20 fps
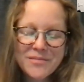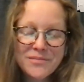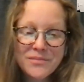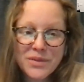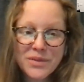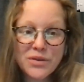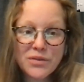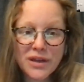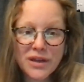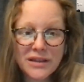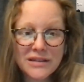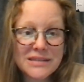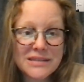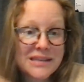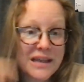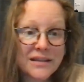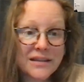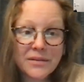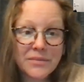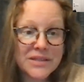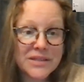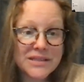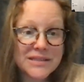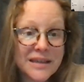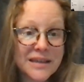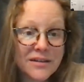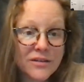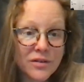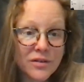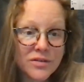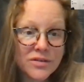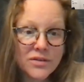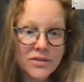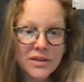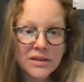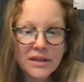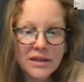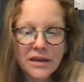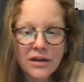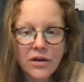you can send them a signal so
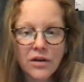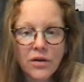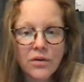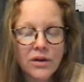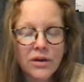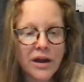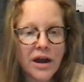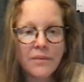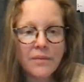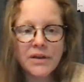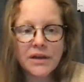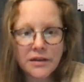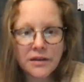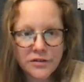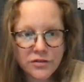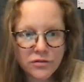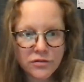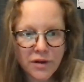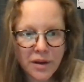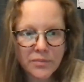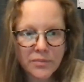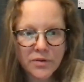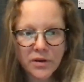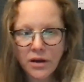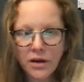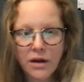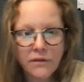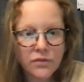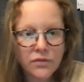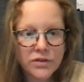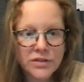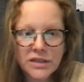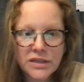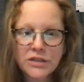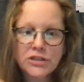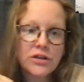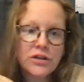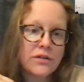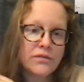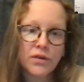that they know to come and interrupt a
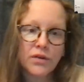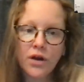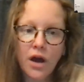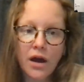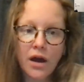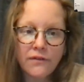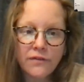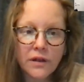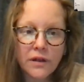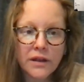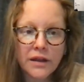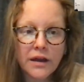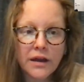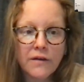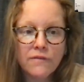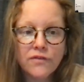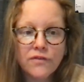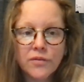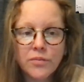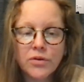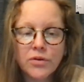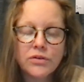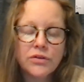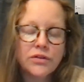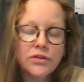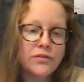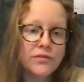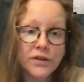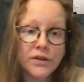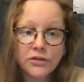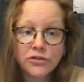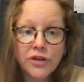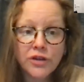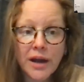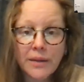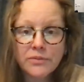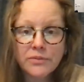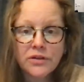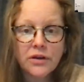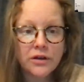conversation if you're not feeling comfortable and you feel
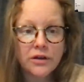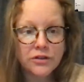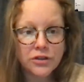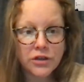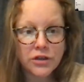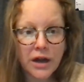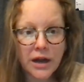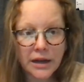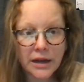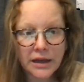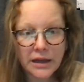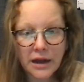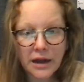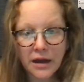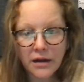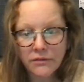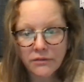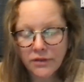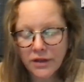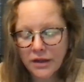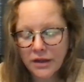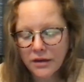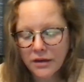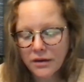trapped, not sure how to get out of it.